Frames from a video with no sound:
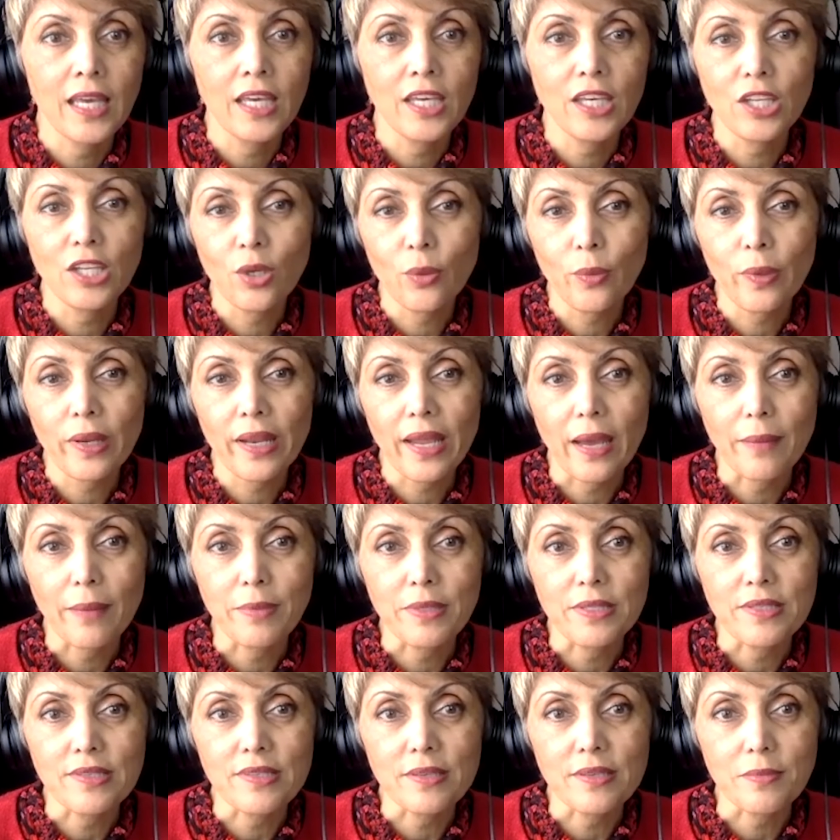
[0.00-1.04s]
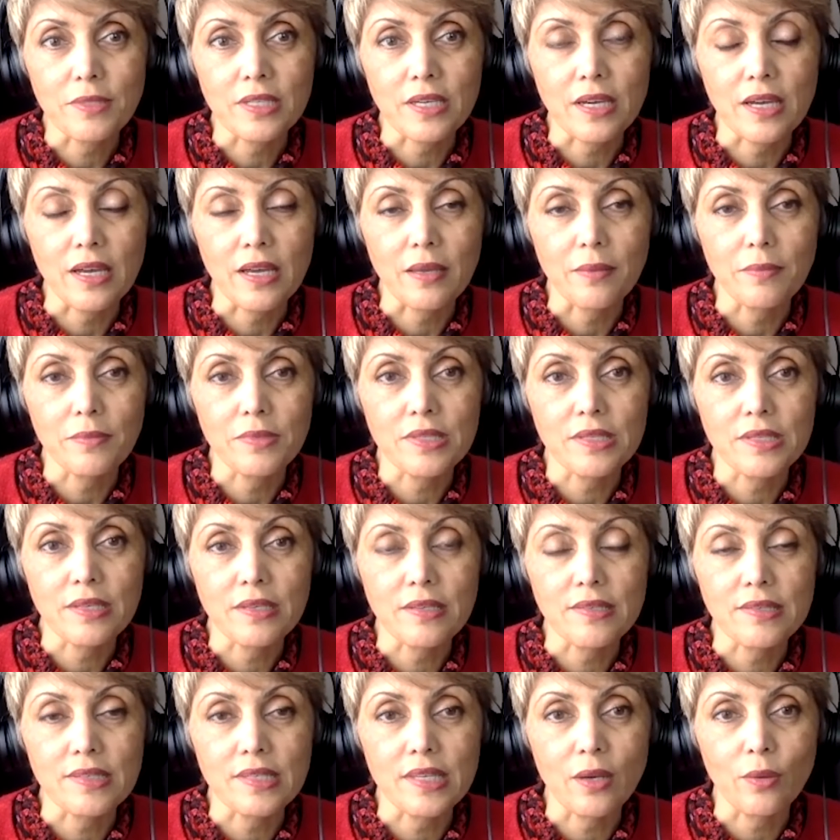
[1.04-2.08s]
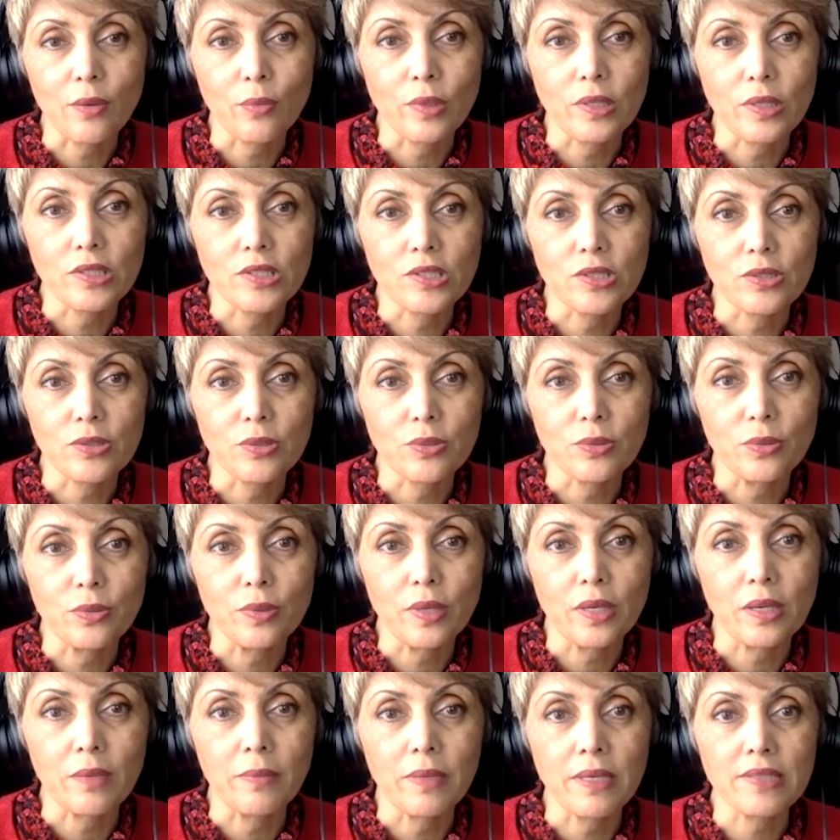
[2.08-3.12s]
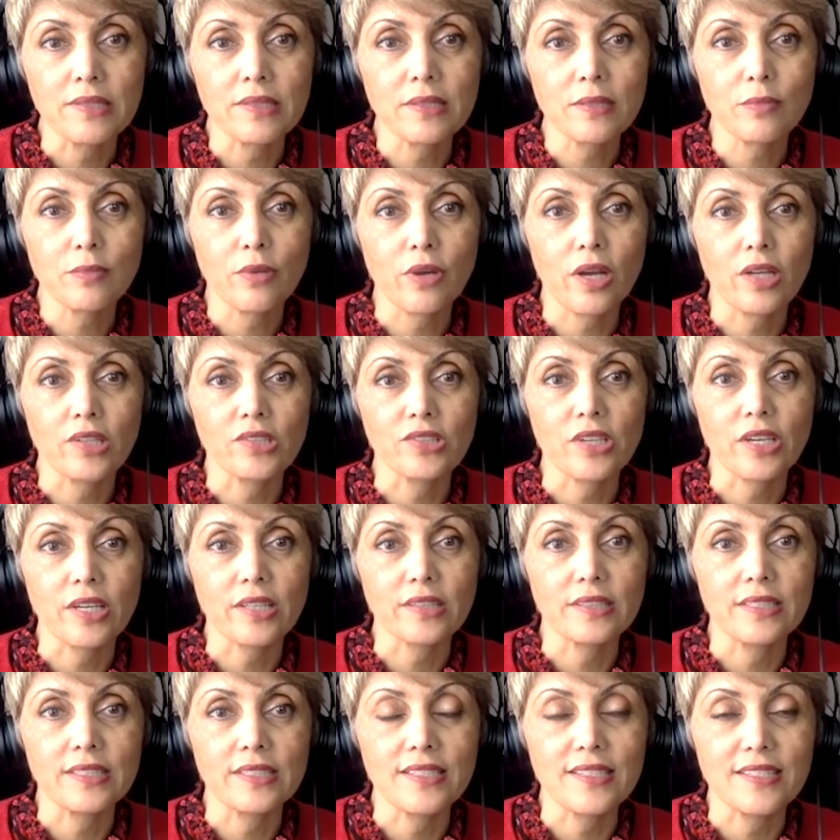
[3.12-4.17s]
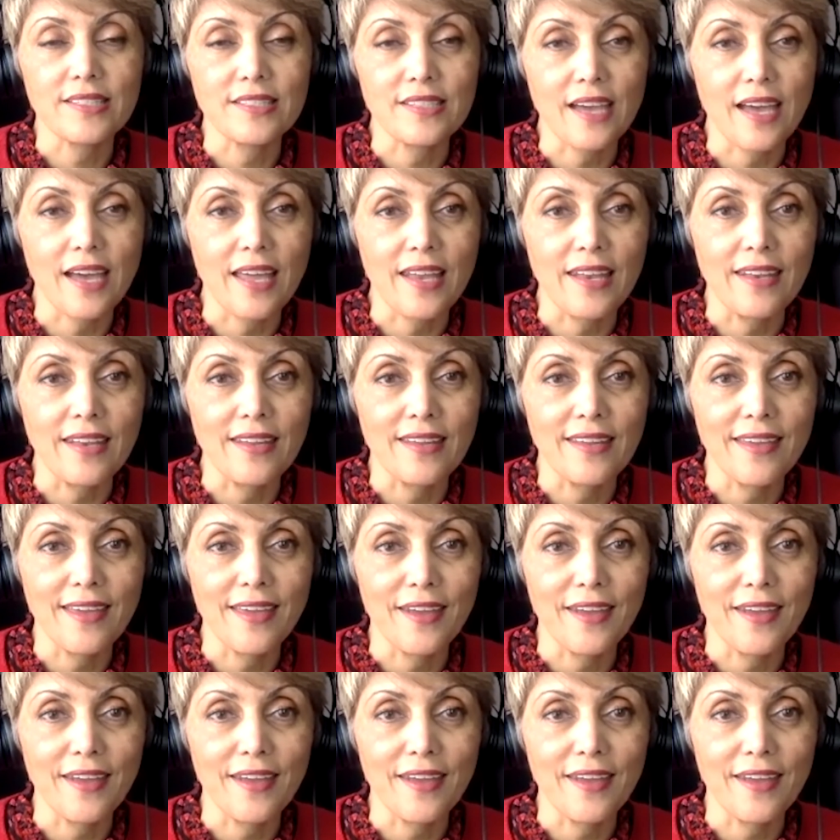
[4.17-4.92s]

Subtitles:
You know what happens sometimes is that we do an amazing project and it's done